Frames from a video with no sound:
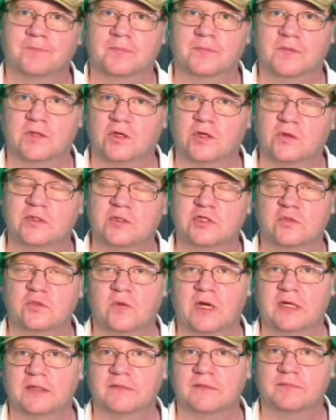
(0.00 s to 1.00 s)
Do what you
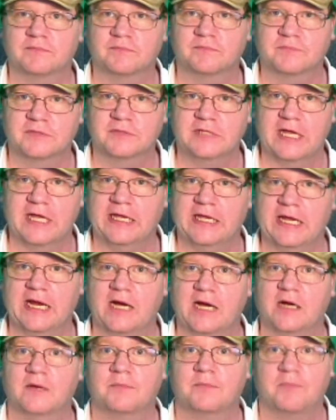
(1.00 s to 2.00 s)
want, take
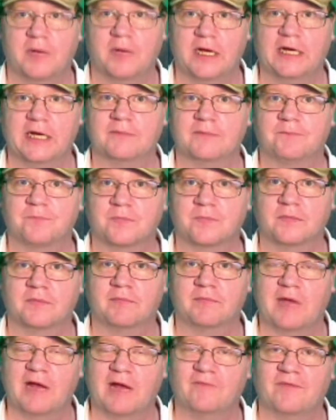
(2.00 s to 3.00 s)
care, but
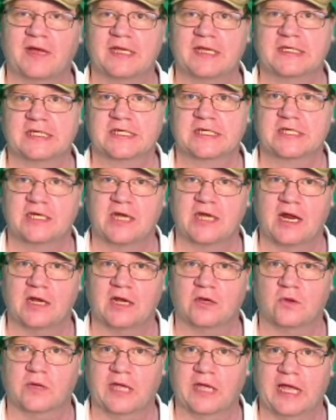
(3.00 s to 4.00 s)
my advice is to
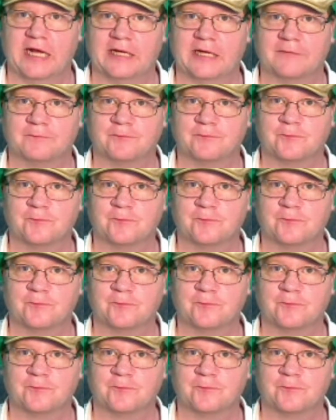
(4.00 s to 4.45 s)
not look at it.